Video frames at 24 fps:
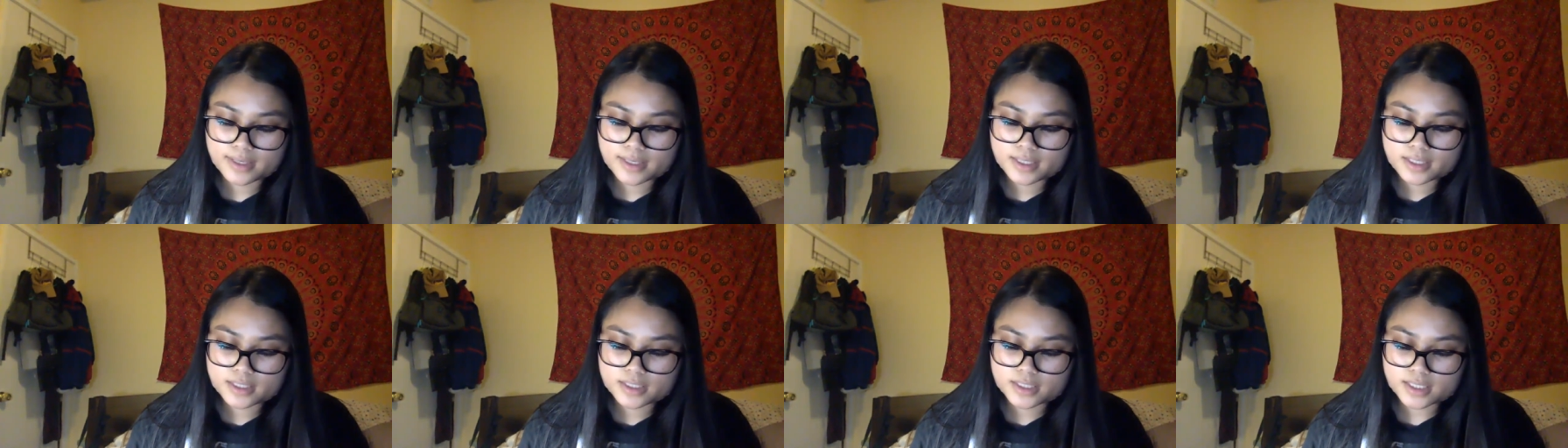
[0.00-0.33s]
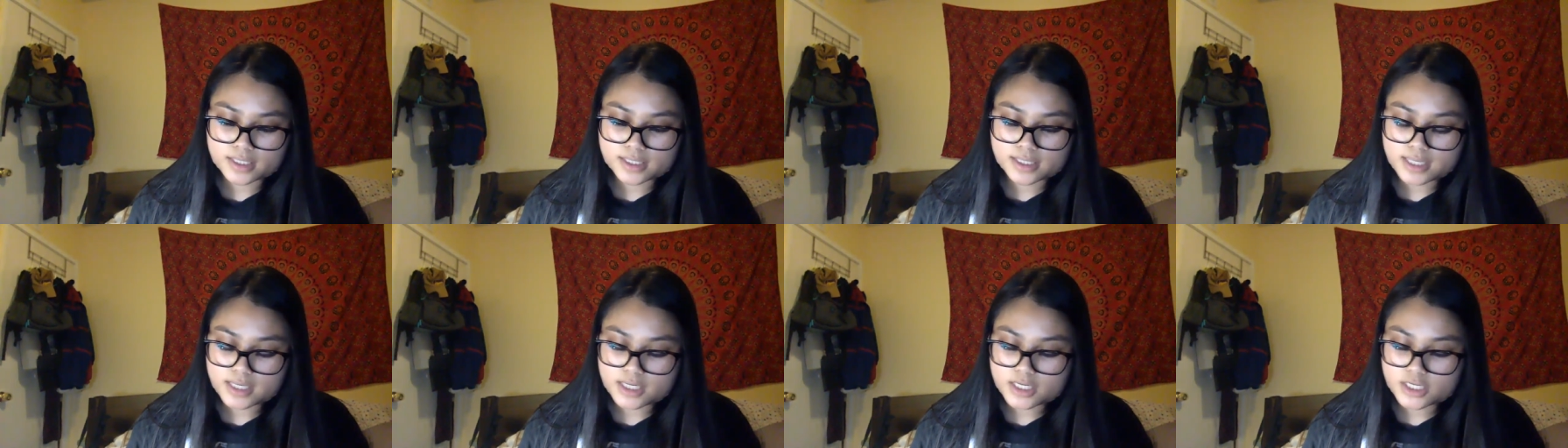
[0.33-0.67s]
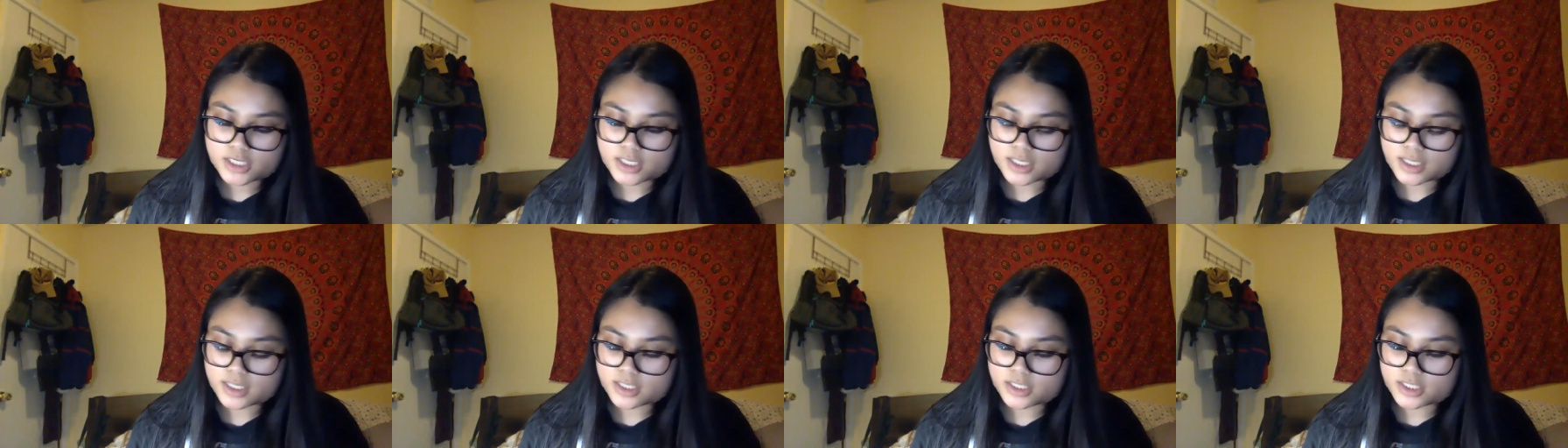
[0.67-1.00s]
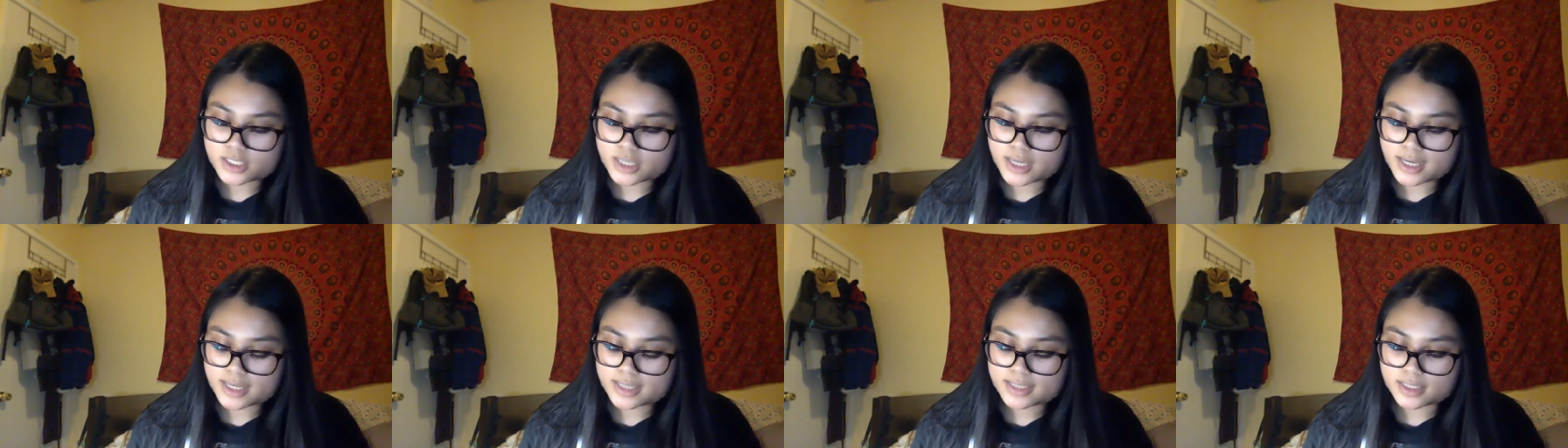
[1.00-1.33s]
Just as
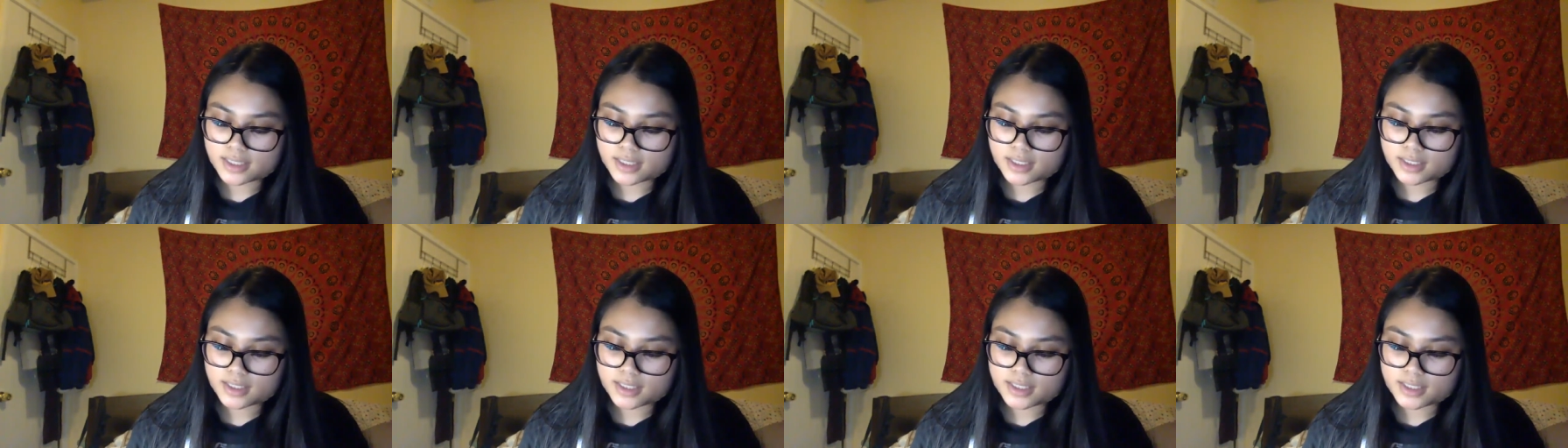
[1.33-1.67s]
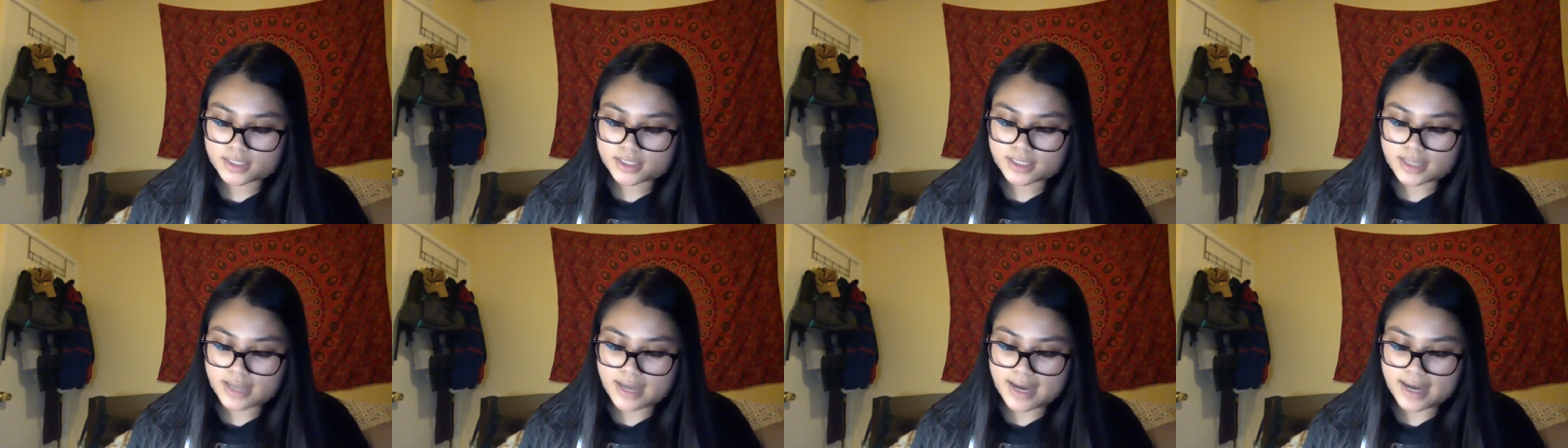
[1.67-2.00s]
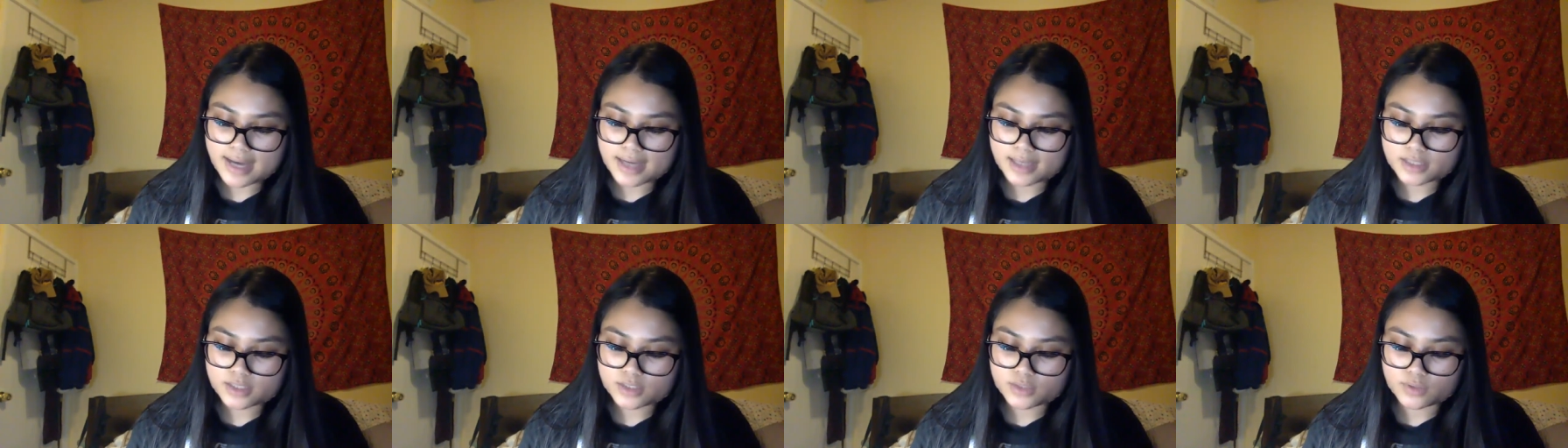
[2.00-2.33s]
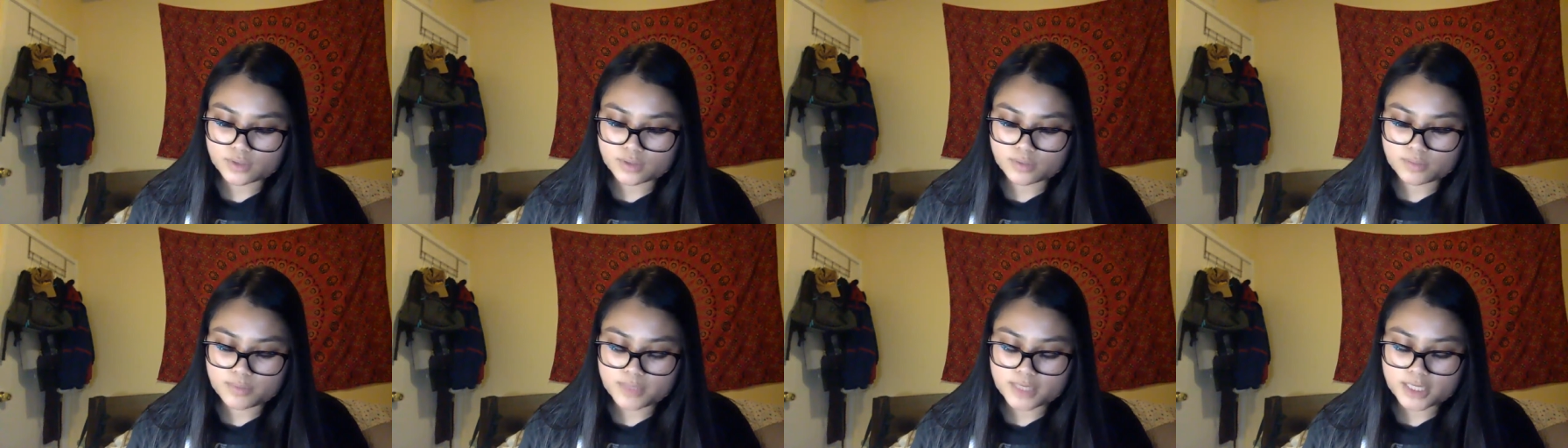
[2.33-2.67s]
sunshines and clear skies
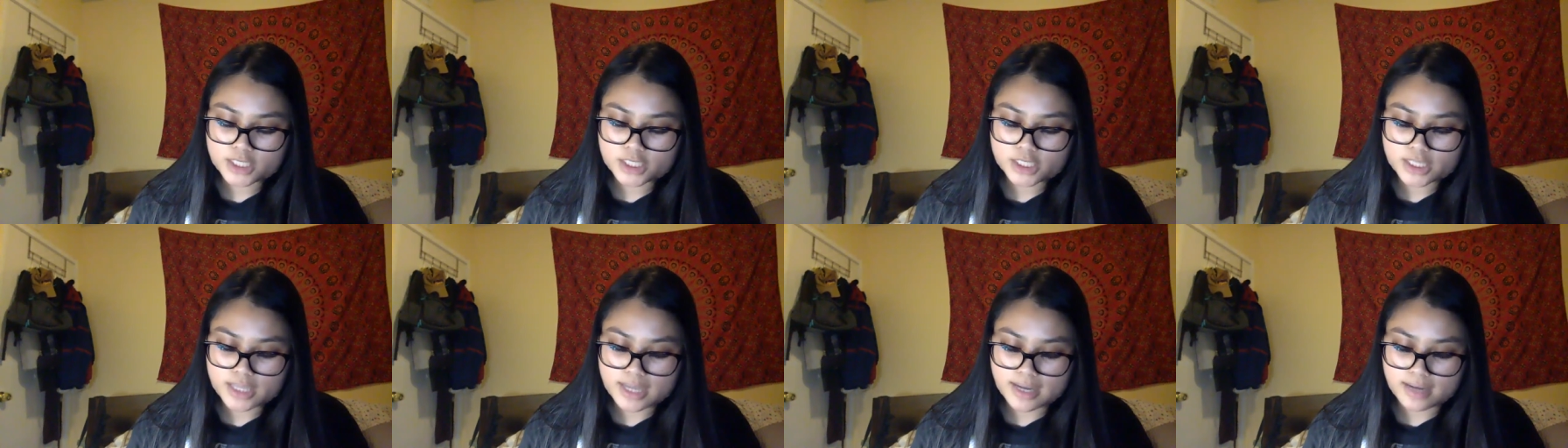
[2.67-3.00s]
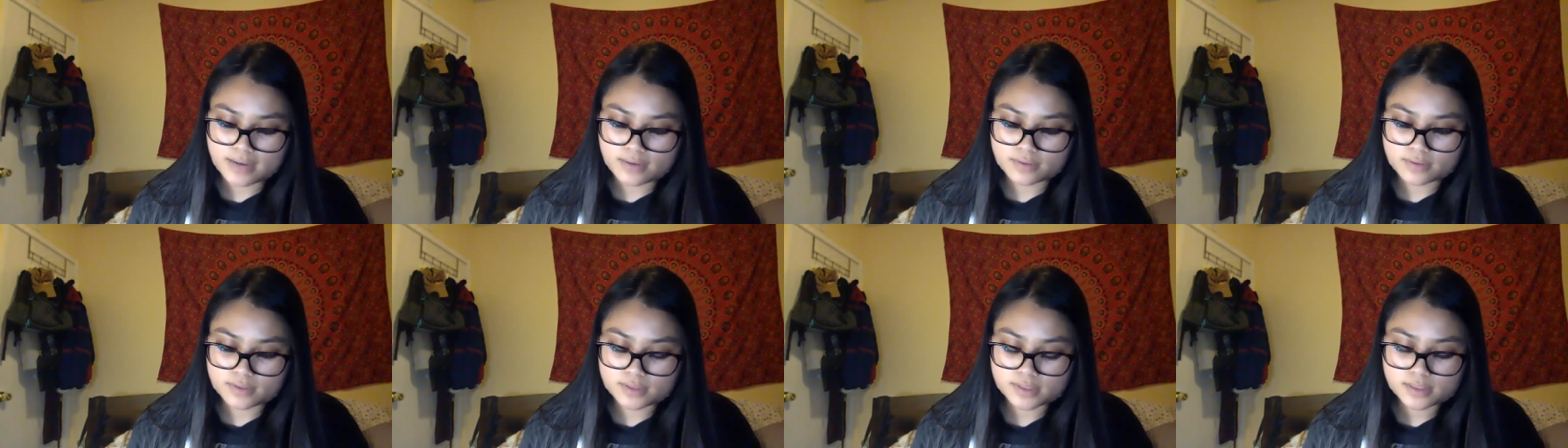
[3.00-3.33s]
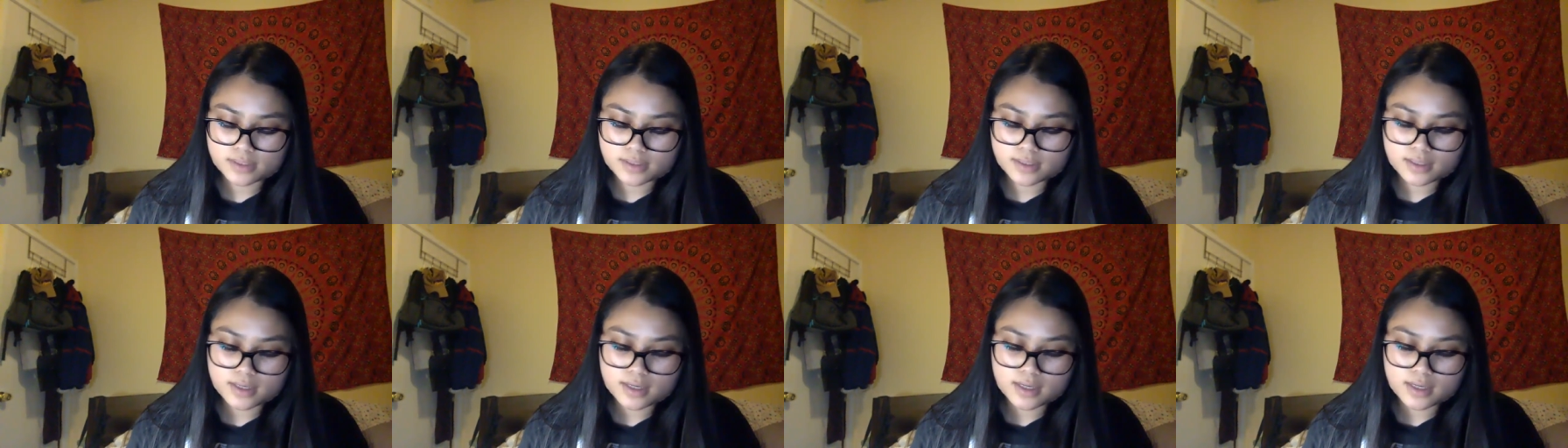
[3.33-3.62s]
suited beach towns,